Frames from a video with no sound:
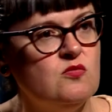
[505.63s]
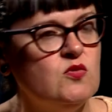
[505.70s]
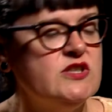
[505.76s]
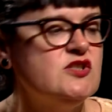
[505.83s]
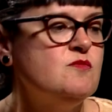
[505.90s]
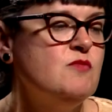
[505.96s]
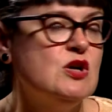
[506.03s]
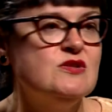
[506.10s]

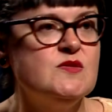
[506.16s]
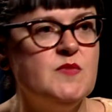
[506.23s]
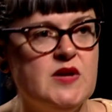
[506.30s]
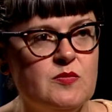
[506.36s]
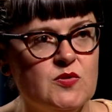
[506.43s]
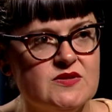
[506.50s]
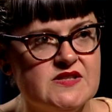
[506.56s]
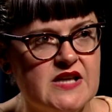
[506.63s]
which most
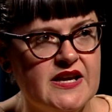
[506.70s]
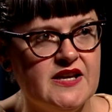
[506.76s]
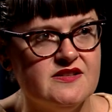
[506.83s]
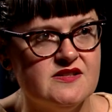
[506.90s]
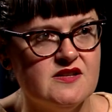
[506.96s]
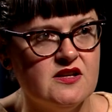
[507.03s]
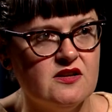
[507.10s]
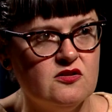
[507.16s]
people say
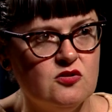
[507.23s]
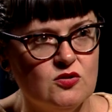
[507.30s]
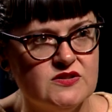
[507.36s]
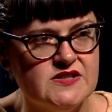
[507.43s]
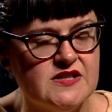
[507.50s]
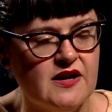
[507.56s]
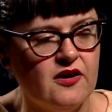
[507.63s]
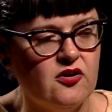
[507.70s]
is the gold
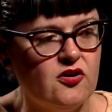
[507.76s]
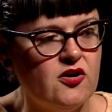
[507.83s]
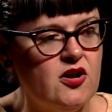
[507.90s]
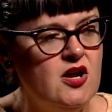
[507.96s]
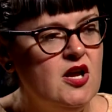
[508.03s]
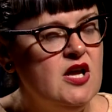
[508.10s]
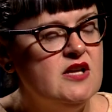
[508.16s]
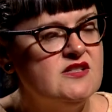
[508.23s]
standard,
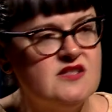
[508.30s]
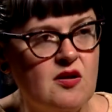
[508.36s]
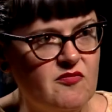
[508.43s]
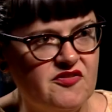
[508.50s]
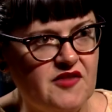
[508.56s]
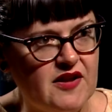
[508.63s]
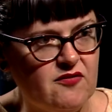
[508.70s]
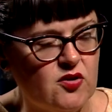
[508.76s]
some
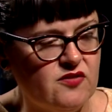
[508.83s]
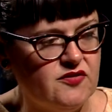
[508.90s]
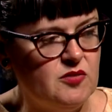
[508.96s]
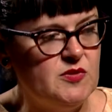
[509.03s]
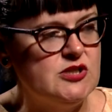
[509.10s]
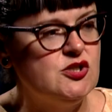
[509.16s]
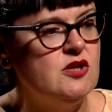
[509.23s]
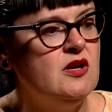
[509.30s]
flavor of
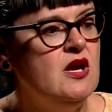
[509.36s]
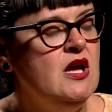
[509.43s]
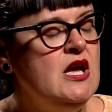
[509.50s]
commission,